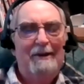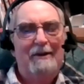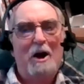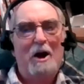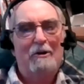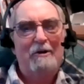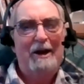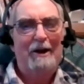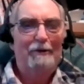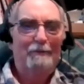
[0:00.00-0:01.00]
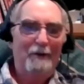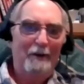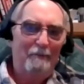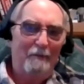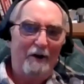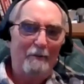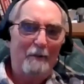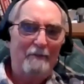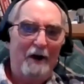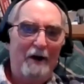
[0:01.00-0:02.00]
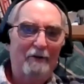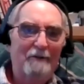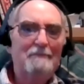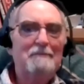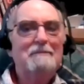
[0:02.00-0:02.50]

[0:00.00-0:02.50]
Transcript: Dr. Dell in honor of my father,